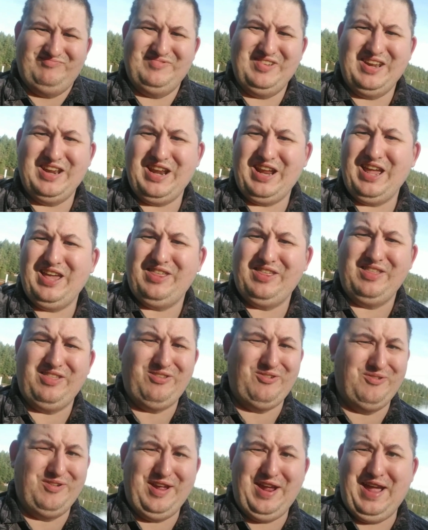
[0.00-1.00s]
and I guess it
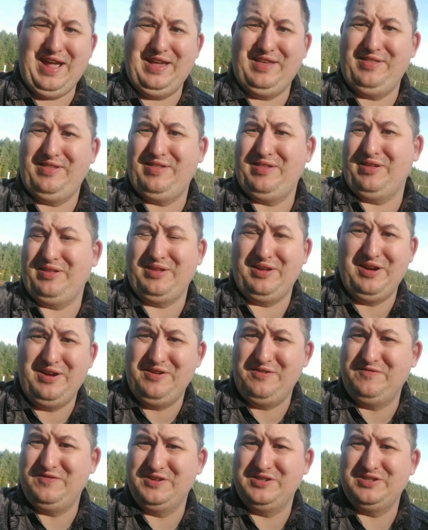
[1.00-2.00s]
sort of has
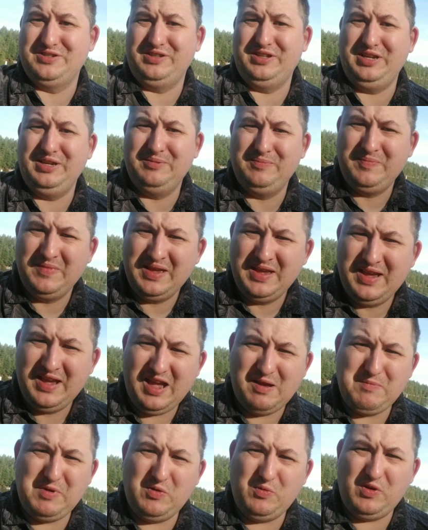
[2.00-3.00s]
unofficially.
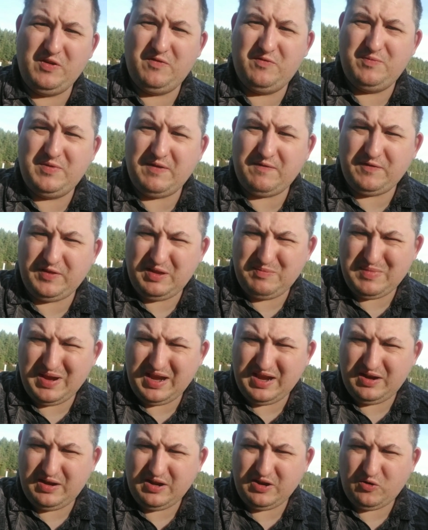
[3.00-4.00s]
I mean, we've definitely
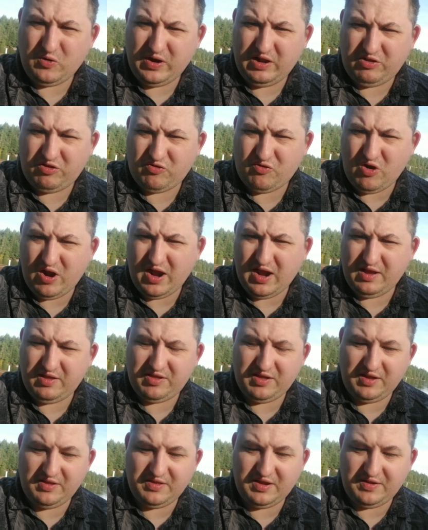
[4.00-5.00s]
made great
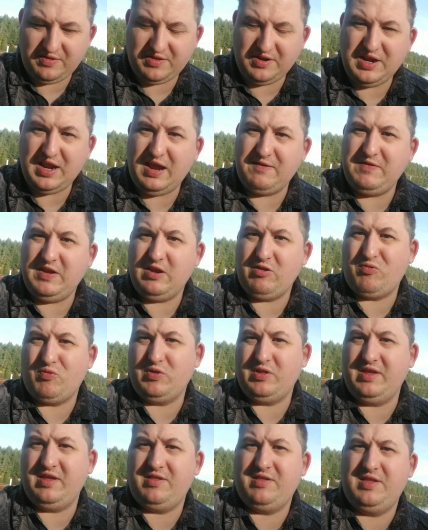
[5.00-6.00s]
strides, and that the Navy has
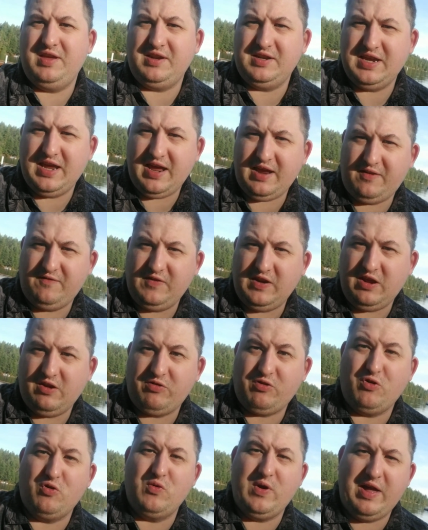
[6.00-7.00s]
released Tic Tac
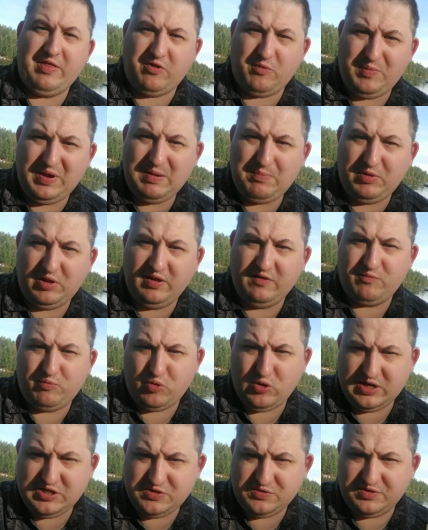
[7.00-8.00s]
videos, or rather, people have
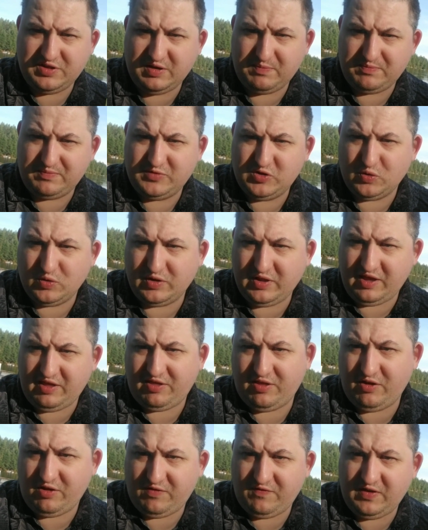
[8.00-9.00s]
pressured them to
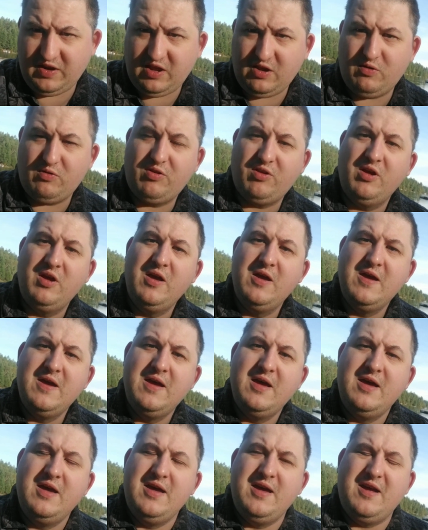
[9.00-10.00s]
release those videos.
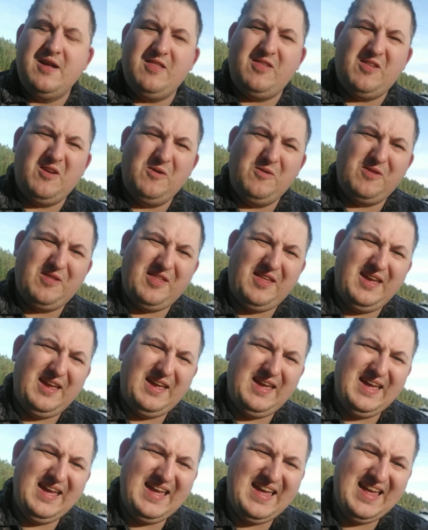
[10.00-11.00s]
And so it's
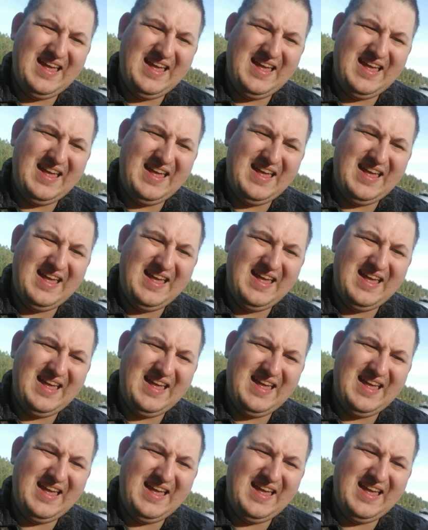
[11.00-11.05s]
like,